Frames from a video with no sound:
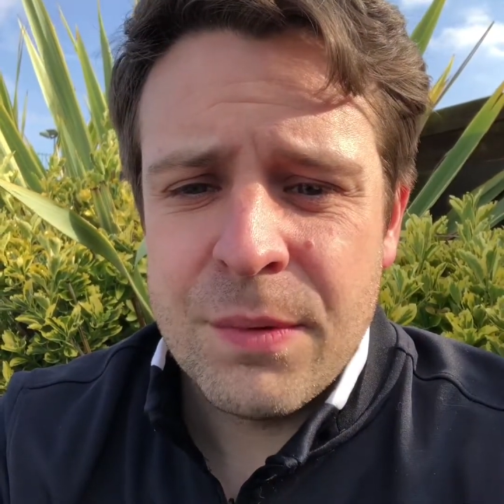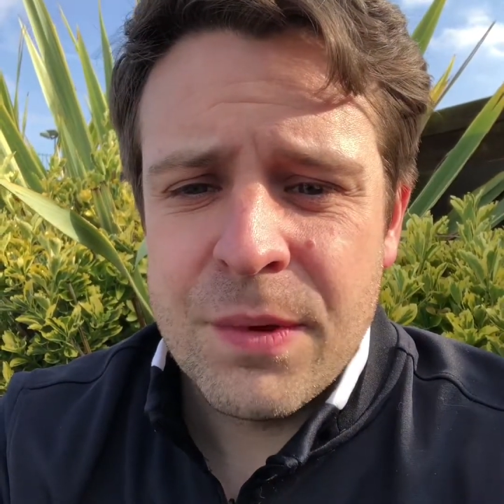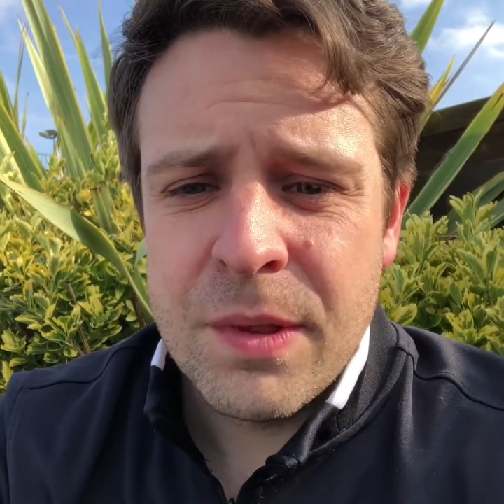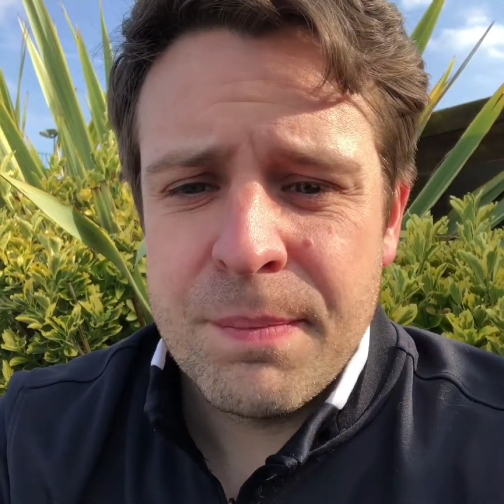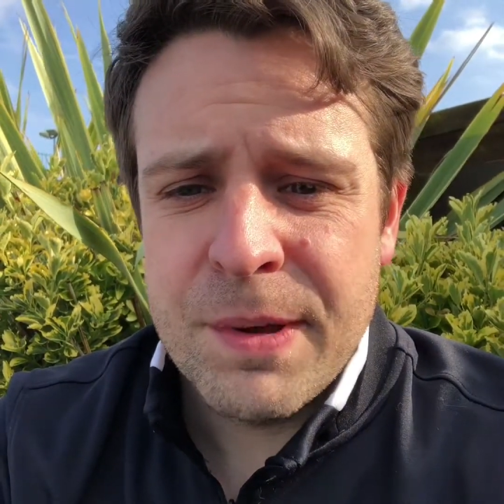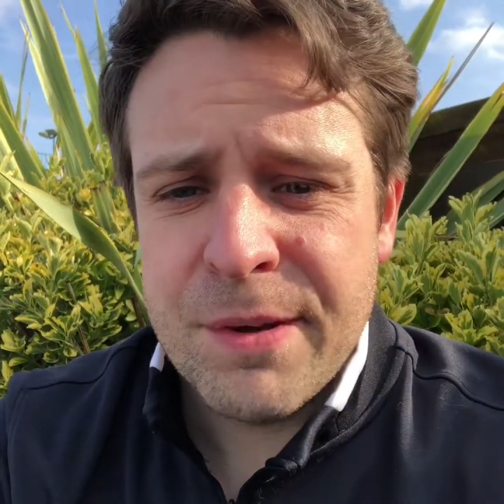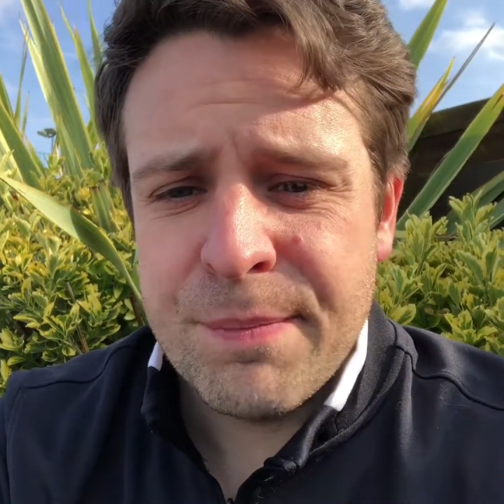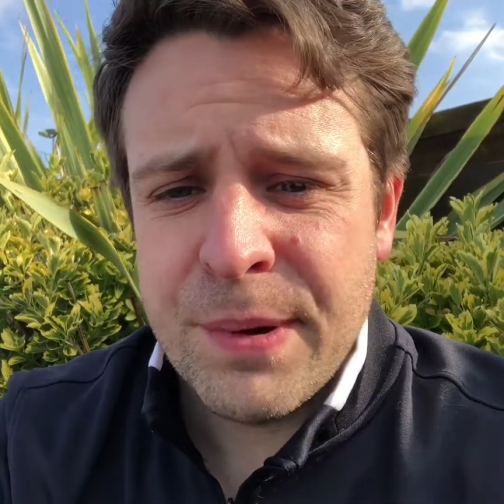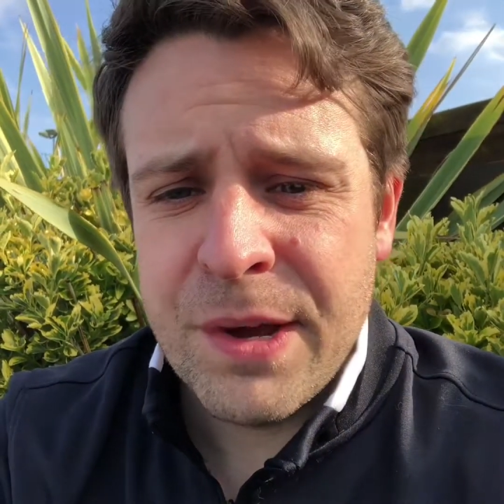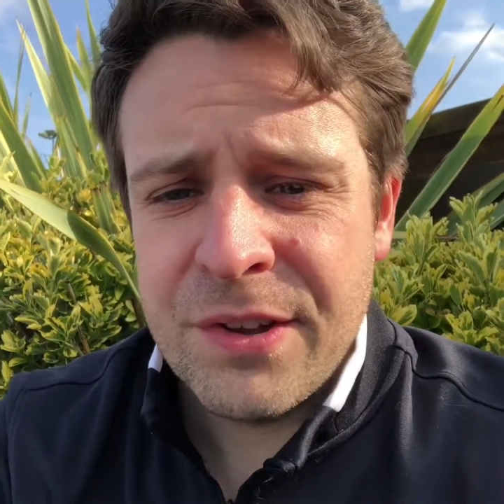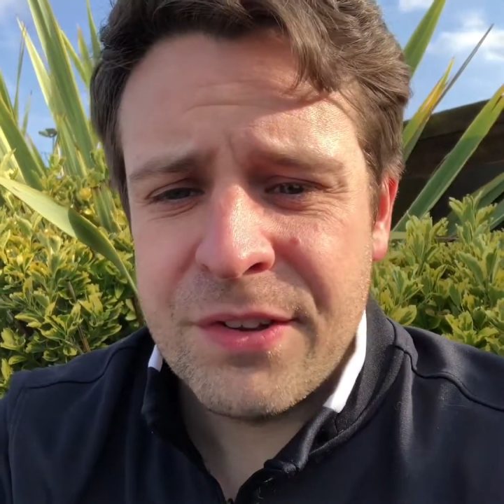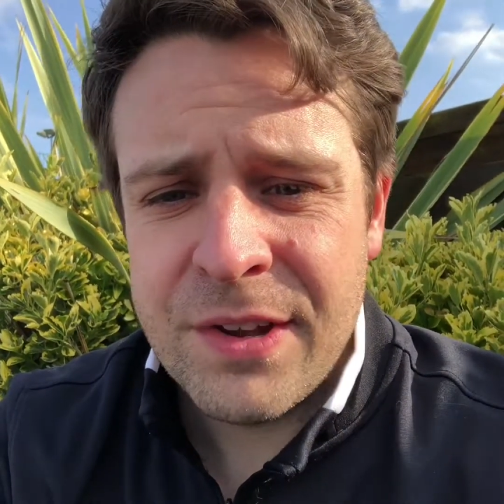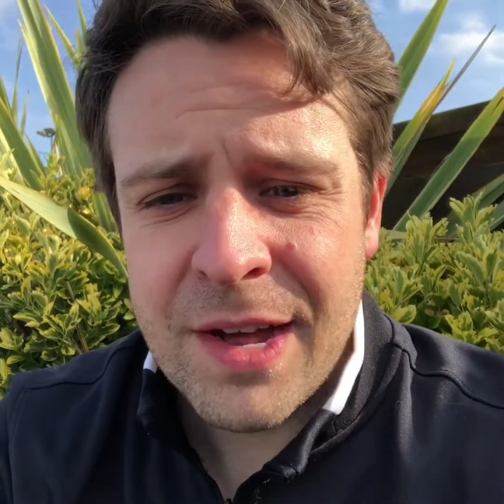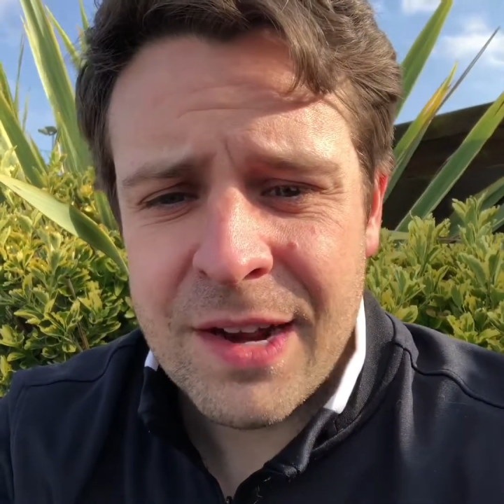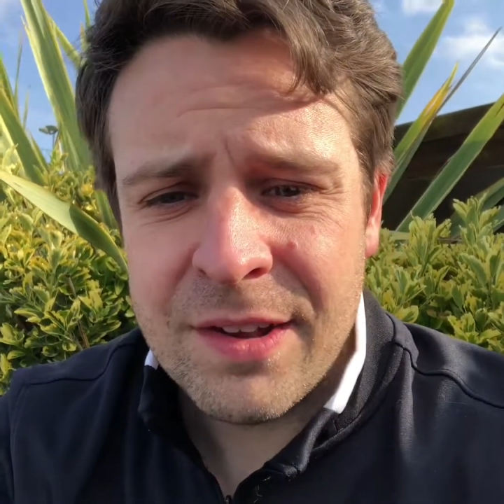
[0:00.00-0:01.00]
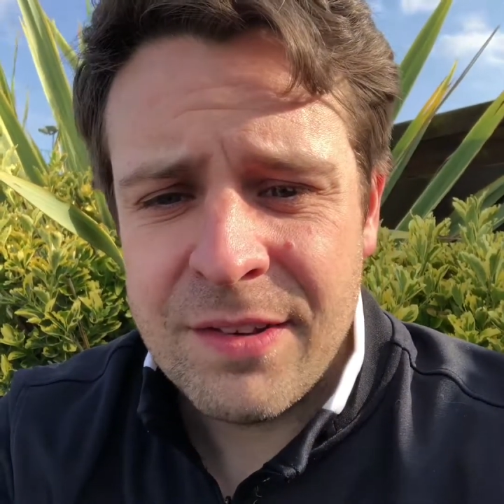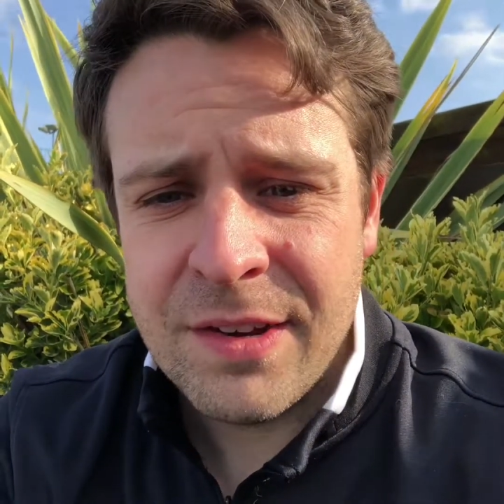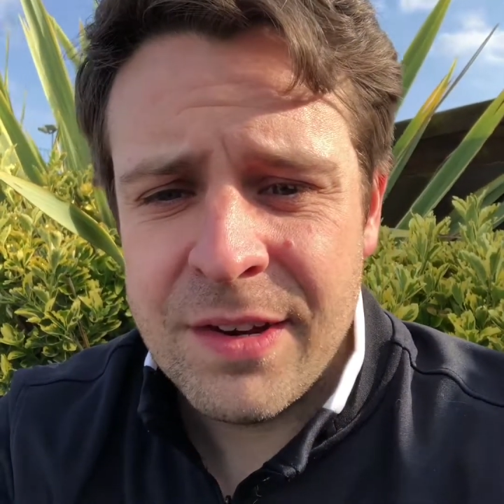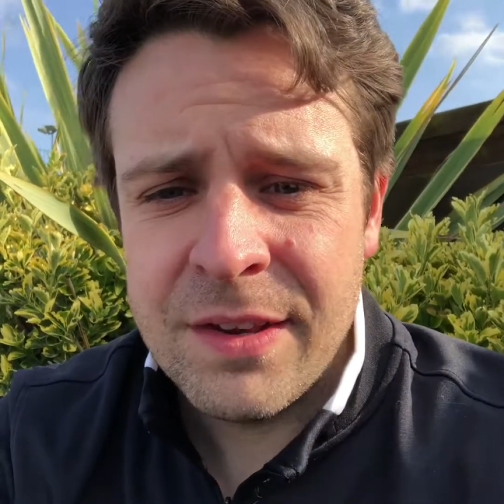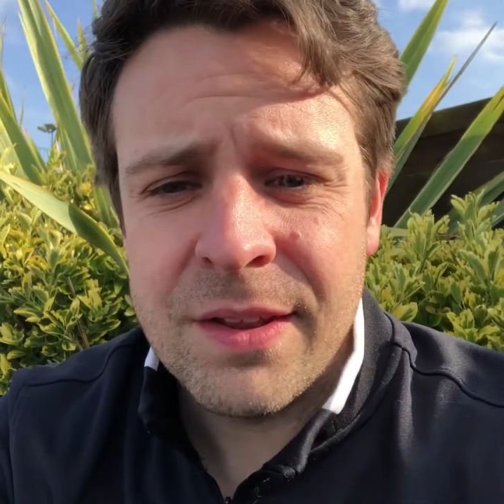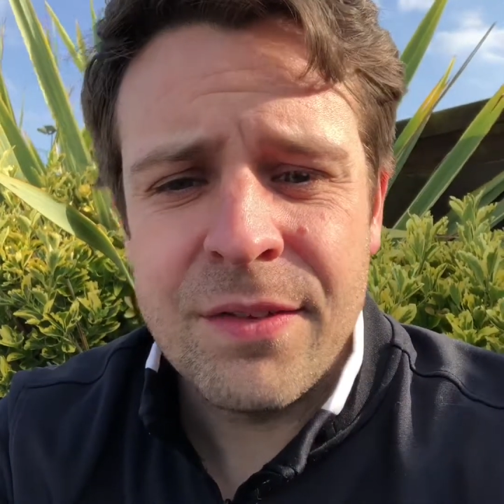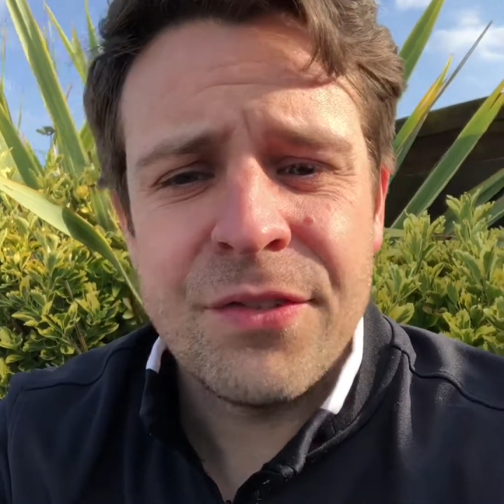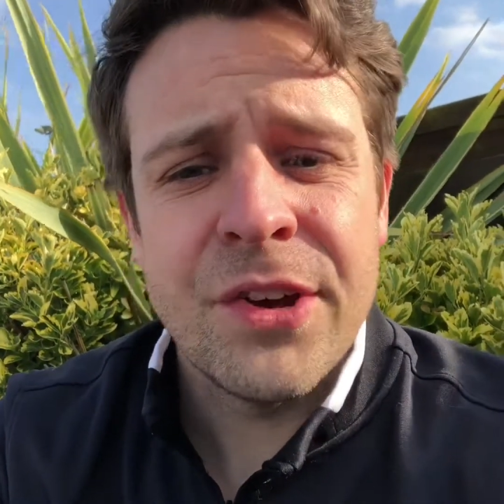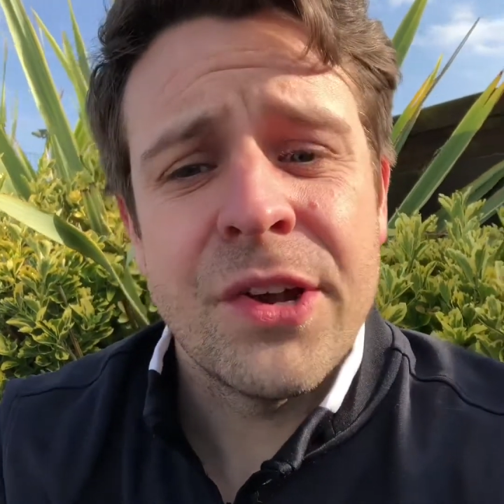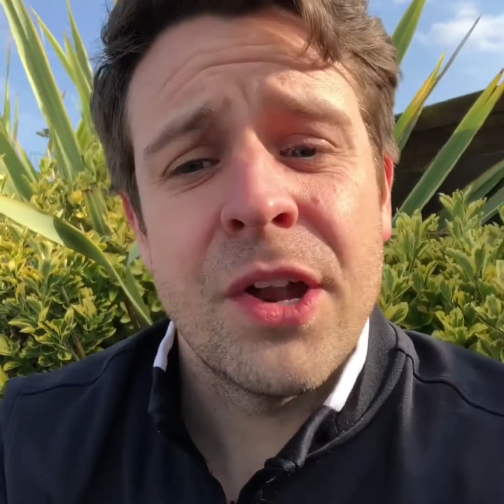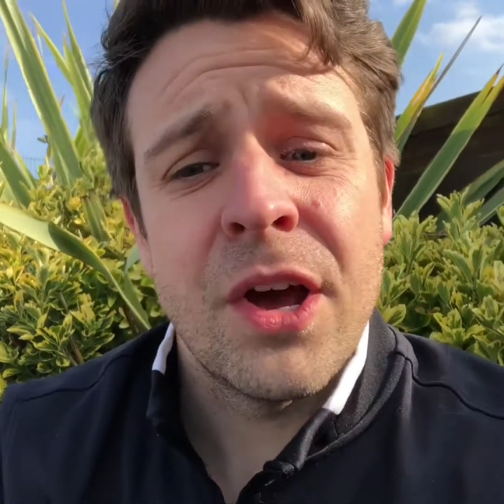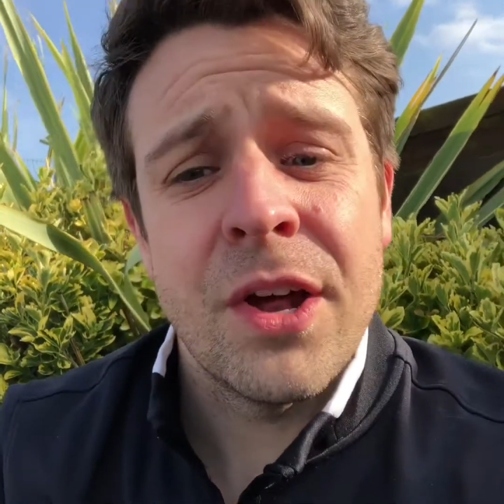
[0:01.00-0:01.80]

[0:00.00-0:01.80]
with a bit of personality, they've shown